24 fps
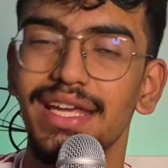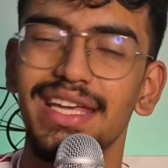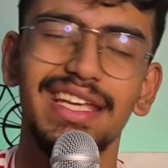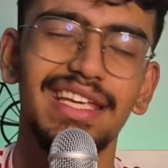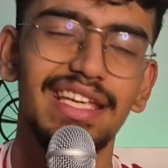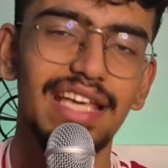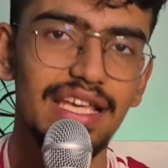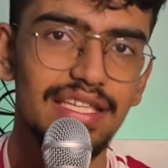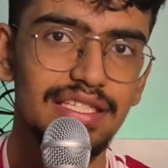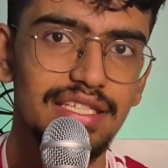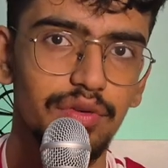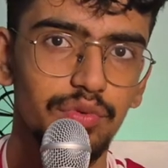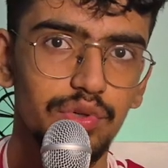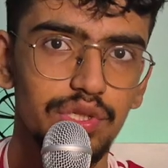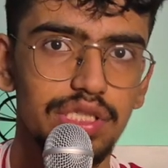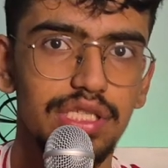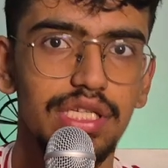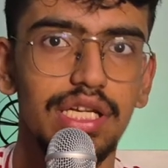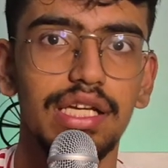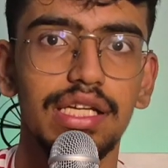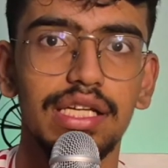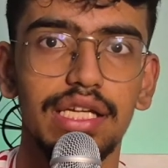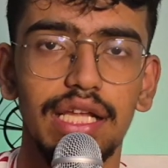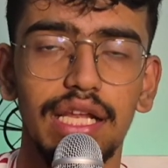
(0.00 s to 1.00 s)
Yes, it was
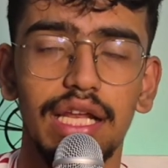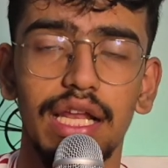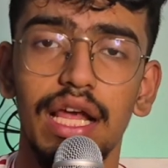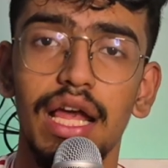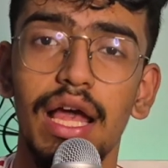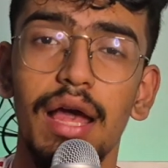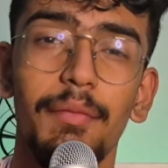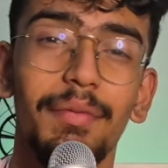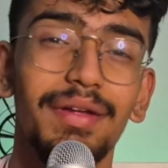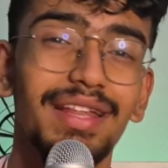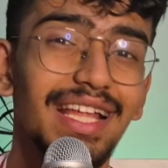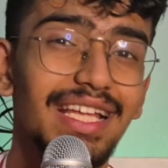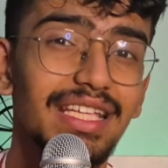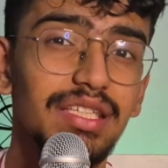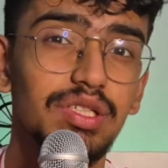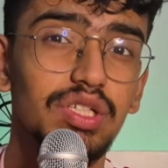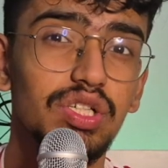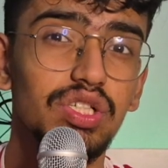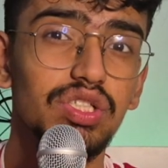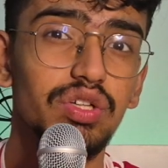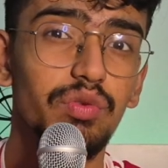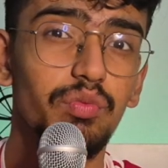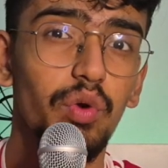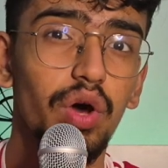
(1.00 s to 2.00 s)
0-0, but that's
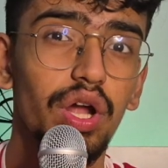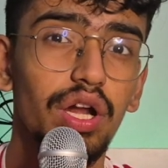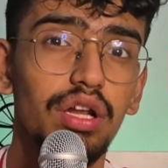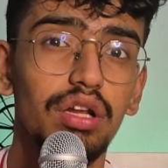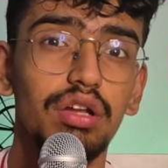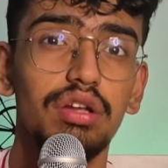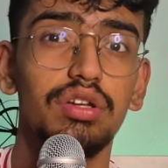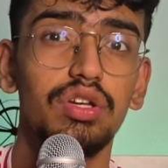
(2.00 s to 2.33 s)
because of what?